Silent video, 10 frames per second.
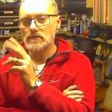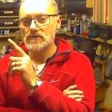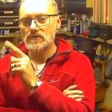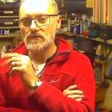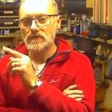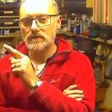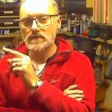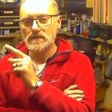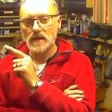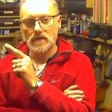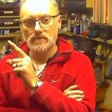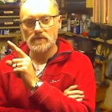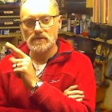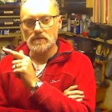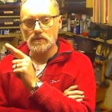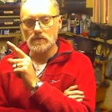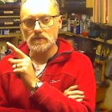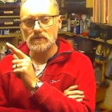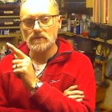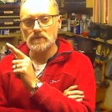2 different secondary
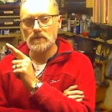schools